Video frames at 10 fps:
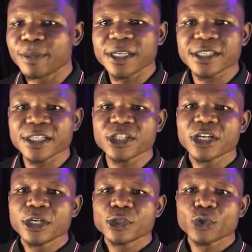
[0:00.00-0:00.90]
message.
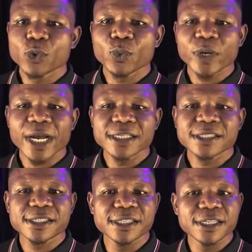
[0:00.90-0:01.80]
So we can
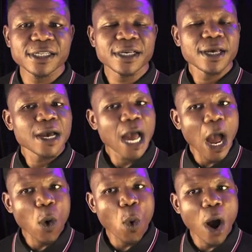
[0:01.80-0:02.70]
see
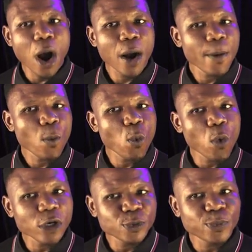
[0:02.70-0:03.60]
our
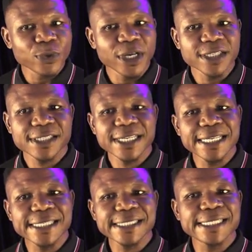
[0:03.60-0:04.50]
WordPress
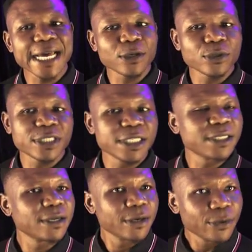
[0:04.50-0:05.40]
is
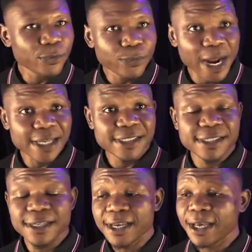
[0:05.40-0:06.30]
downloading right
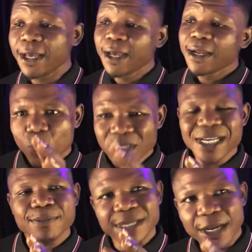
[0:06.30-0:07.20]
here. What
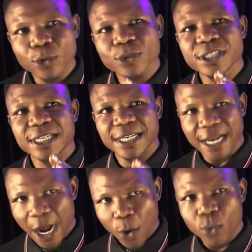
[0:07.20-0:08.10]
I'm downloading
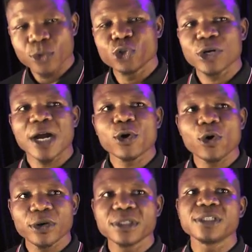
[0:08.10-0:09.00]
now, you can
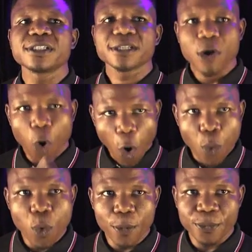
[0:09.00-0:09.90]
call it Core
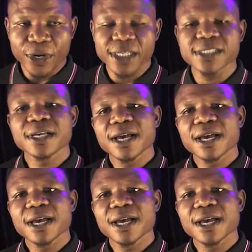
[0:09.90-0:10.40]
WordPress,